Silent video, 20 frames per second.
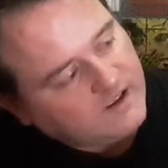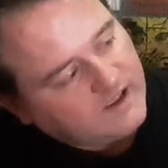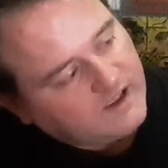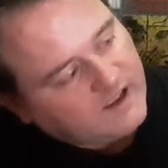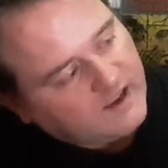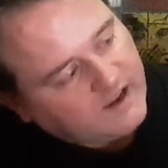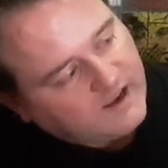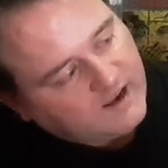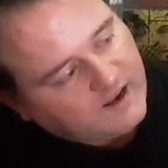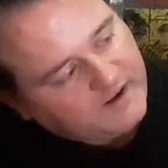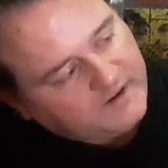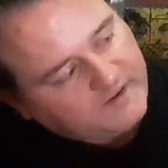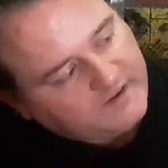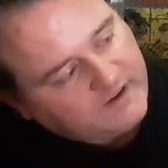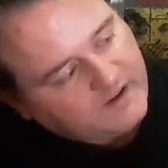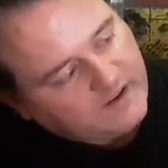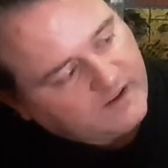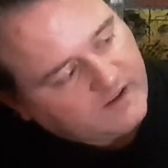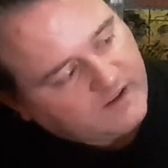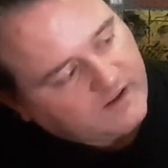And
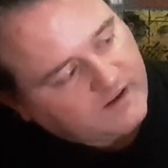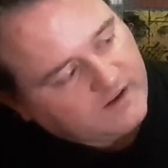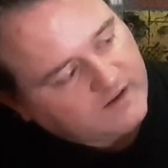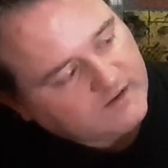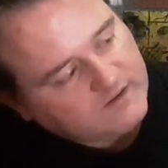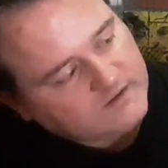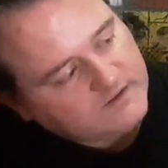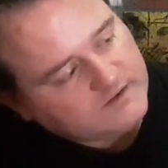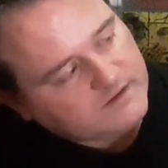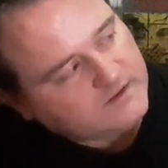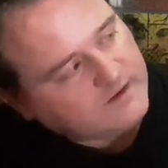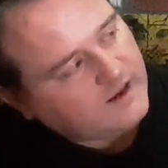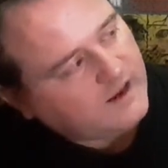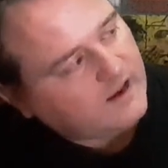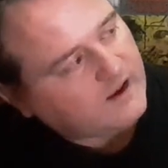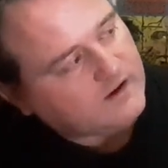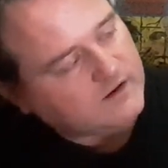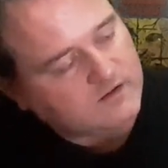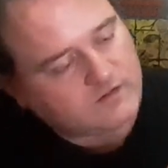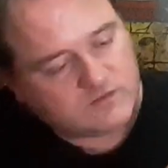
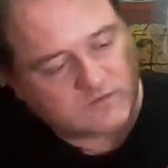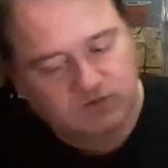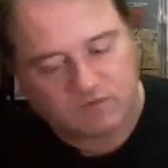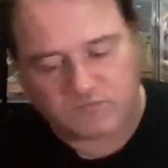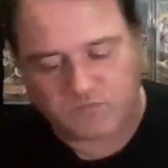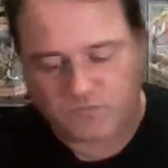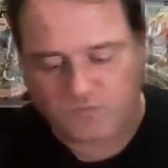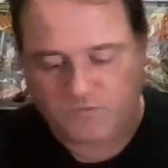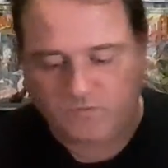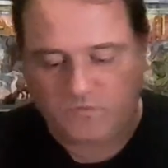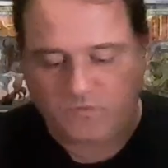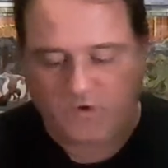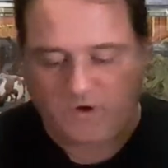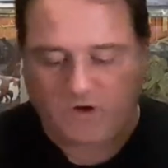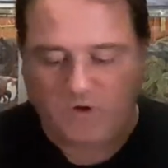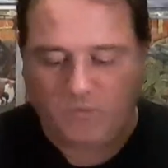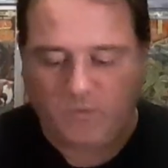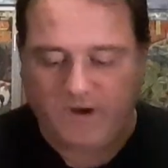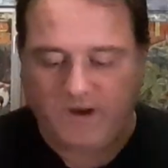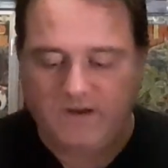yeah,
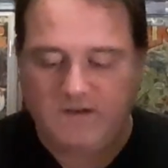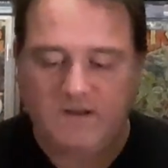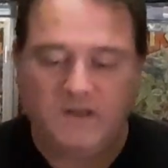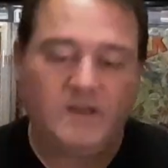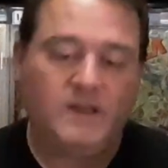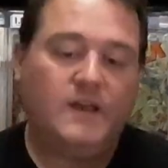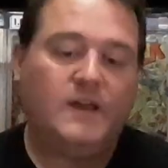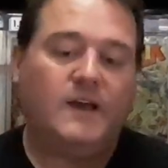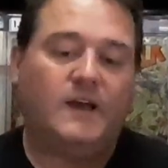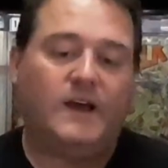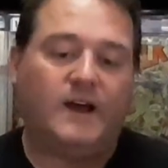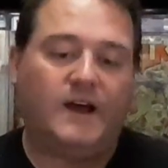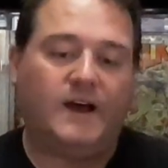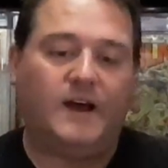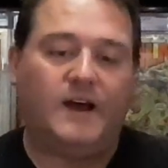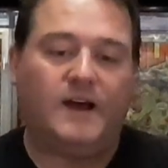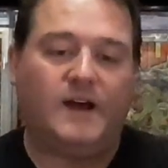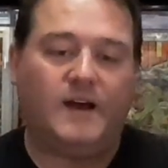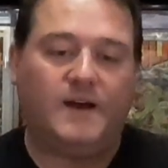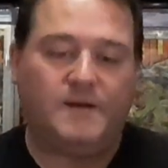pretty weird.
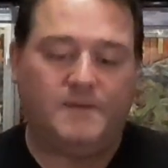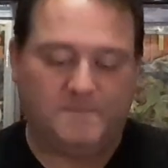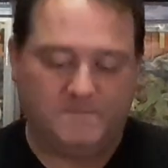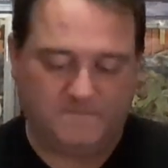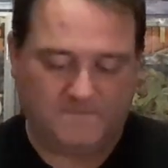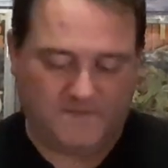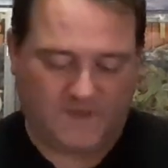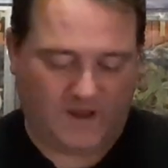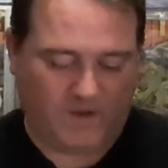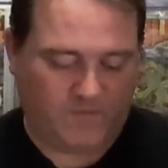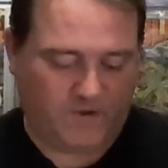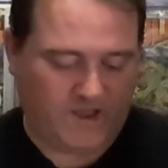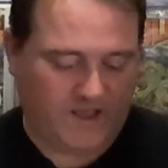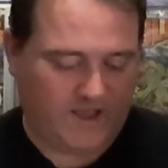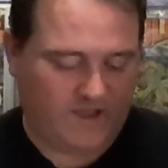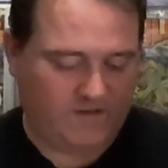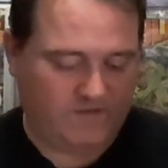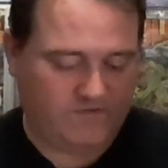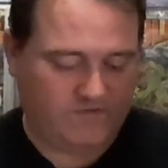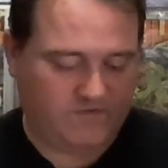Then we
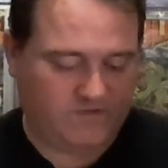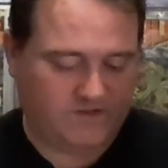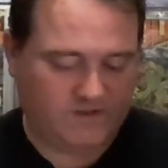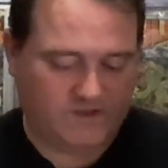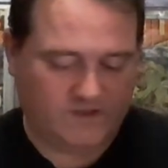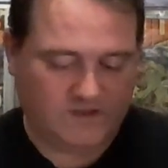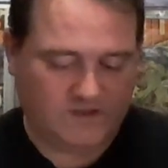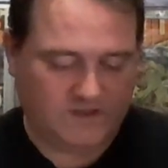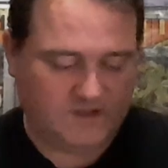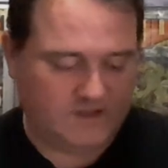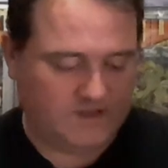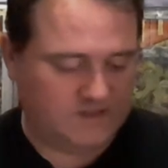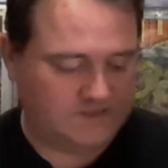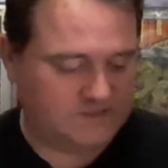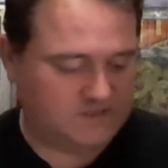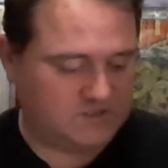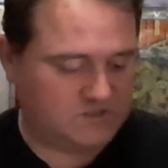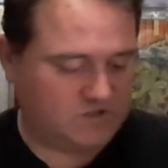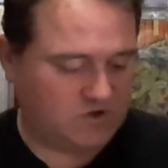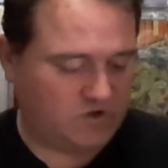have, is
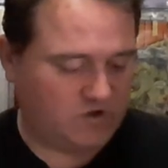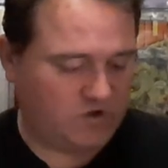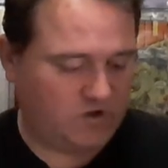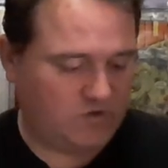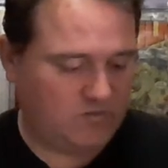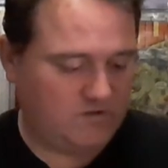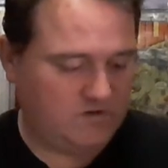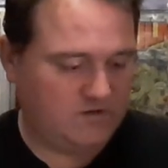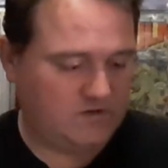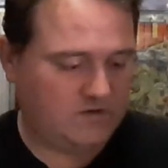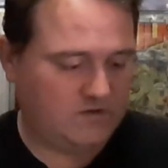this Joe Herbert?